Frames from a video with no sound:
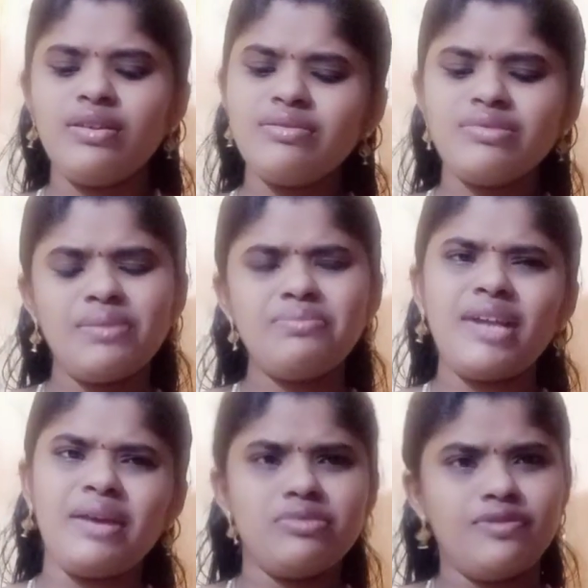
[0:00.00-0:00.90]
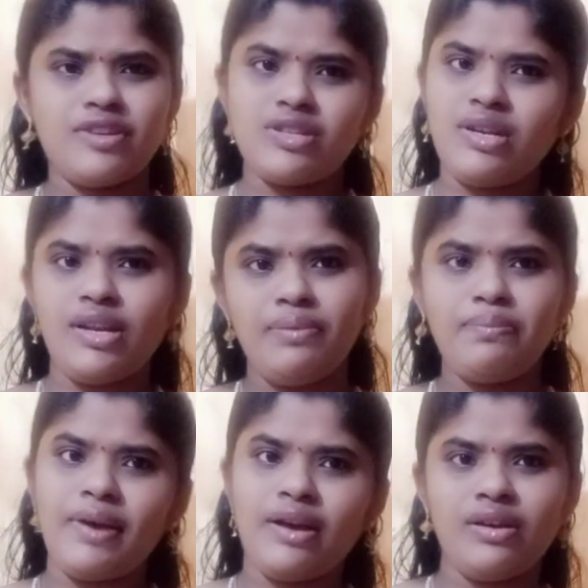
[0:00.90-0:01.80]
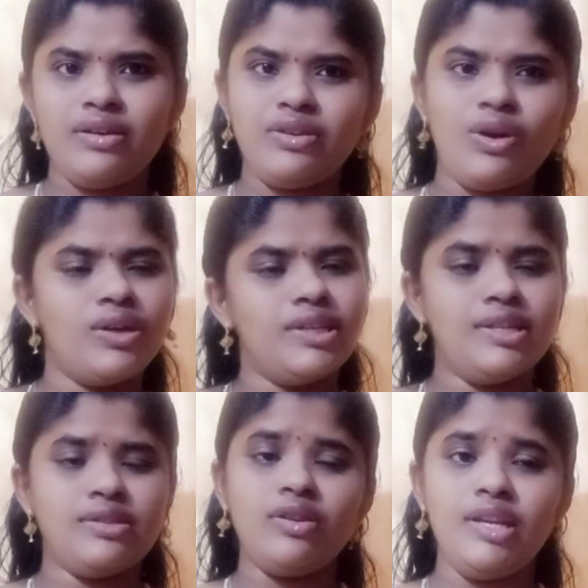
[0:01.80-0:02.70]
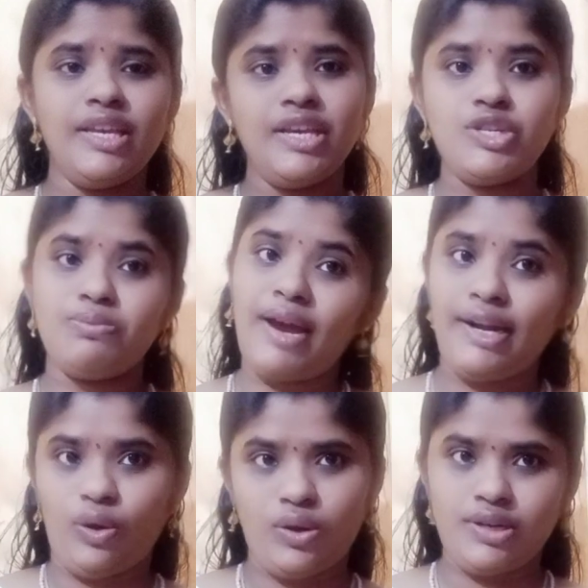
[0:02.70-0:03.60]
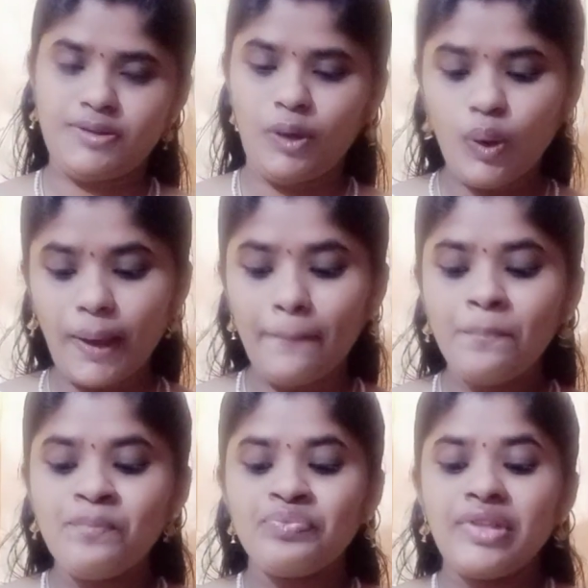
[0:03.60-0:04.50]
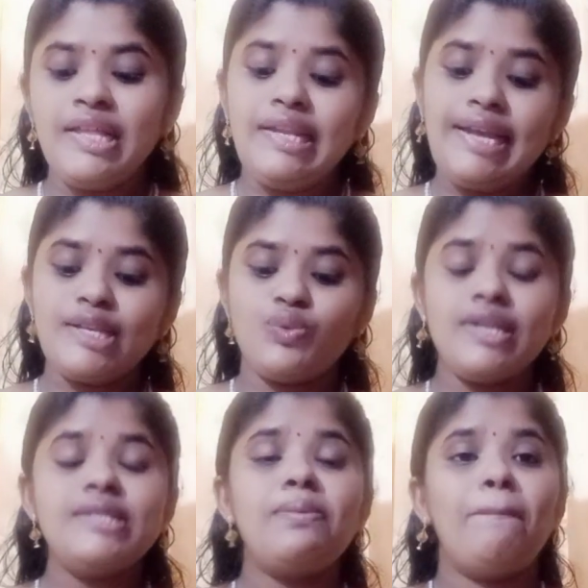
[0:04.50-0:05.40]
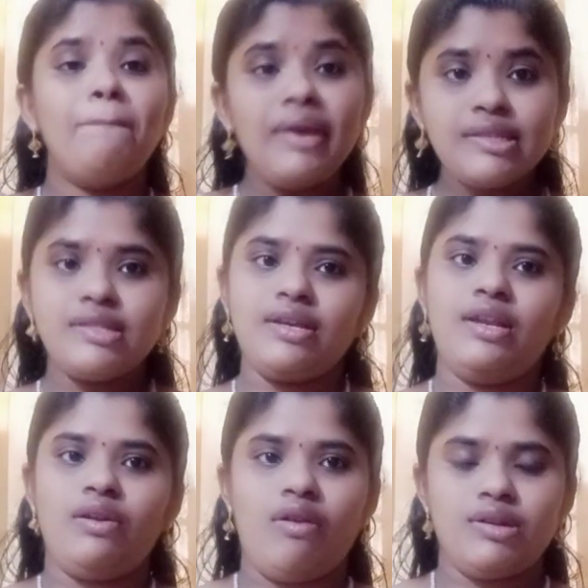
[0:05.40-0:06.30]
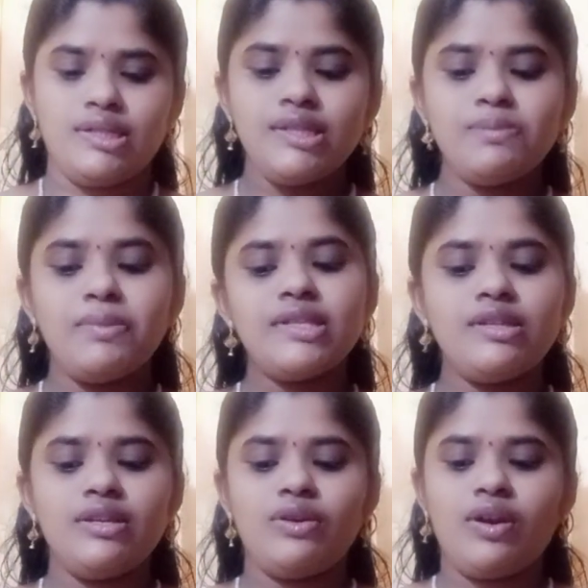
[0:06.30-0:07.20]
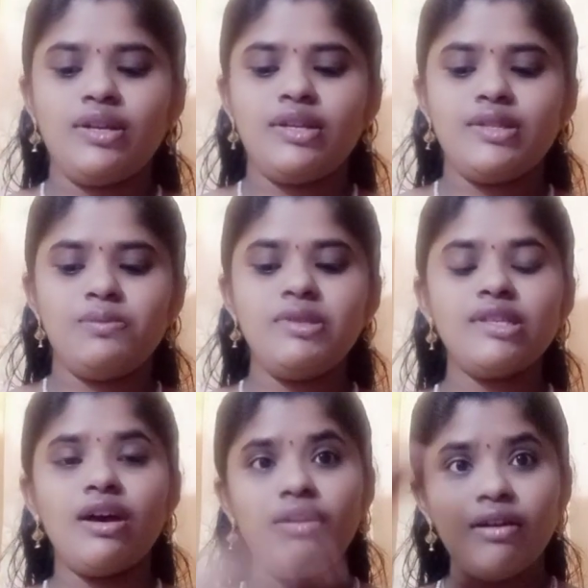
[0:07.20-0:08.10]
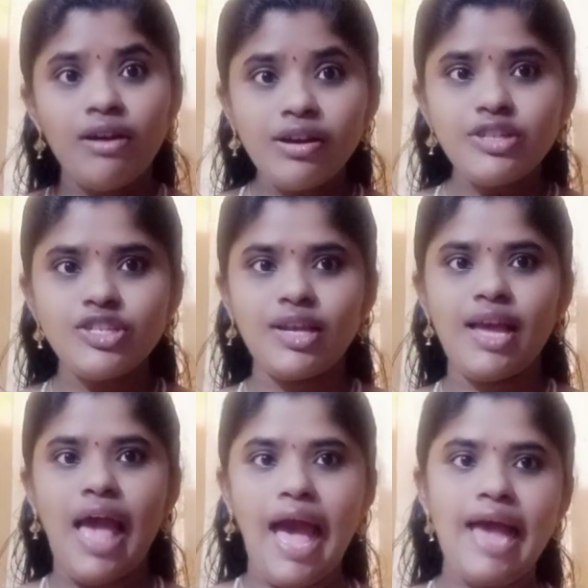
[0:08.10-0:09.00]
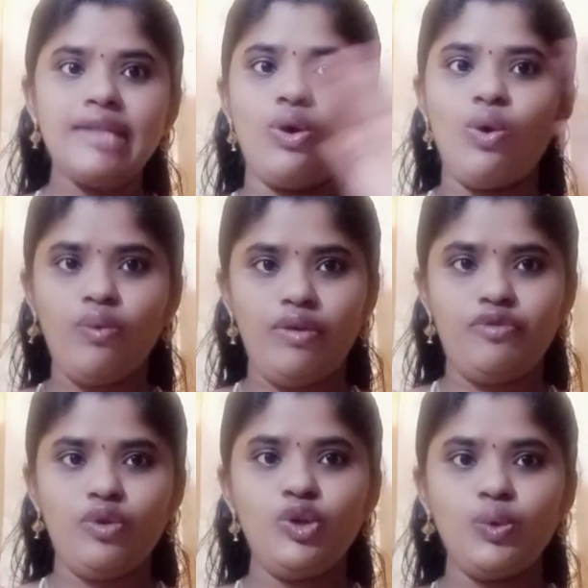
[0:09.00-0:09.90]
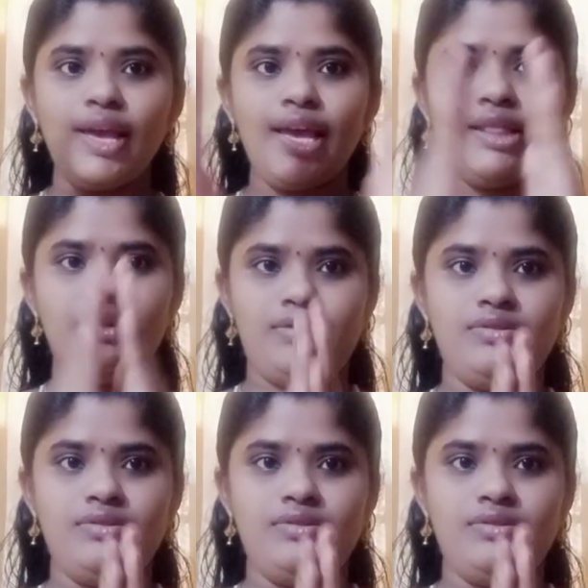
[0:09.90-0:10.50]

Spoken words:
sometimes functional incontinence or leakage might occur. Okay, next one is mixed incontinence. Mixed incontinence means urge and overflow together